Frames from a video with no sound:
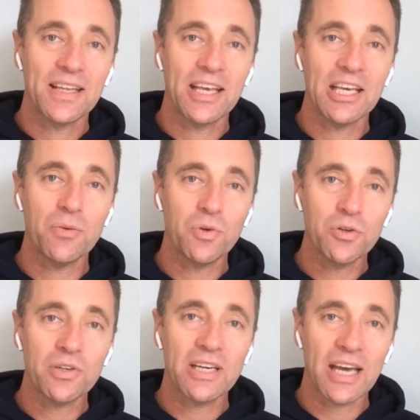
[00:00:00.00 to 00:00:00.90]
he
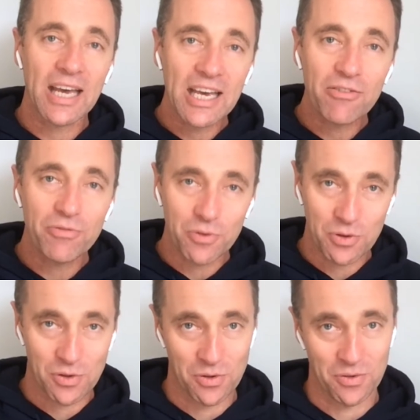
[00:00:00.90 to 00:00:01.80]
will care for
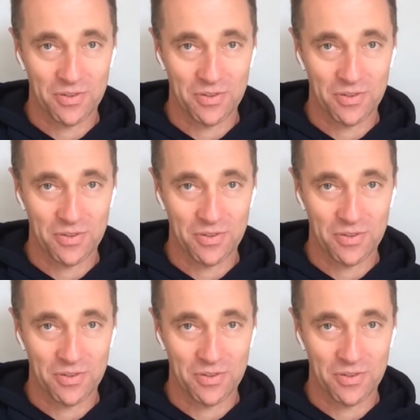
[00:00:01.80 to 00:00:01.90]
you.